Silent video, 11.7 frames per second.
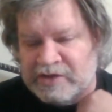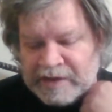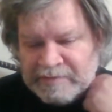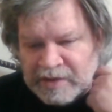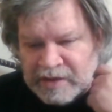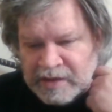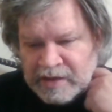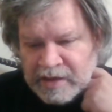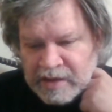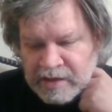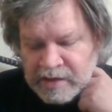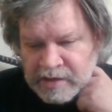Okay
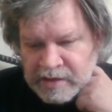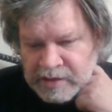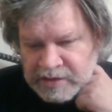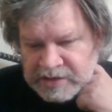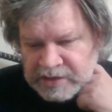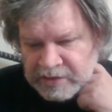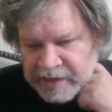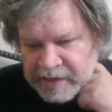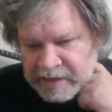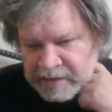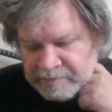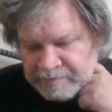till
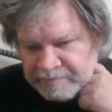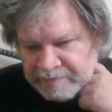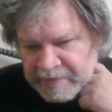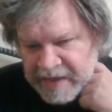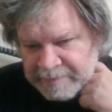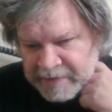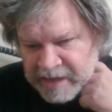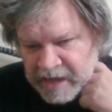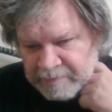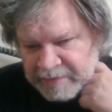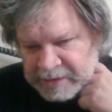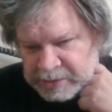then,
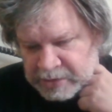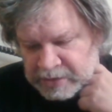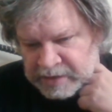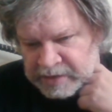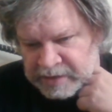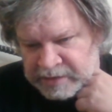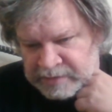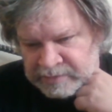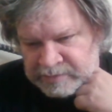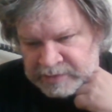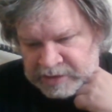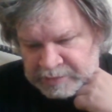PayPal,
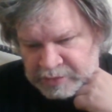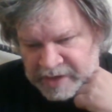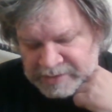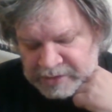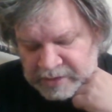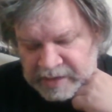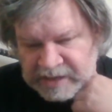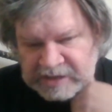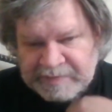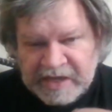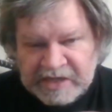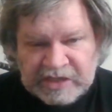Patreon, subscribers are
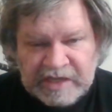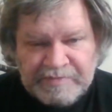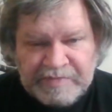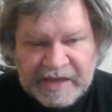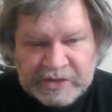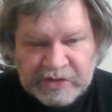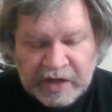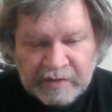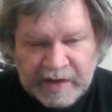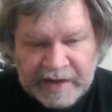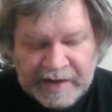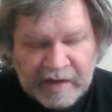especially Patreon
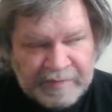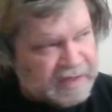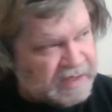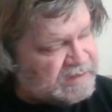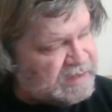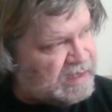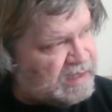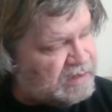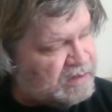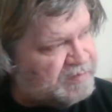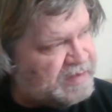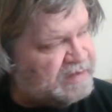right now because uh, a
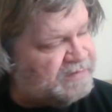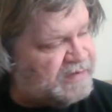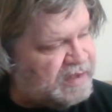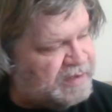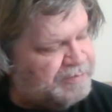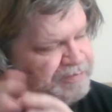little bit of a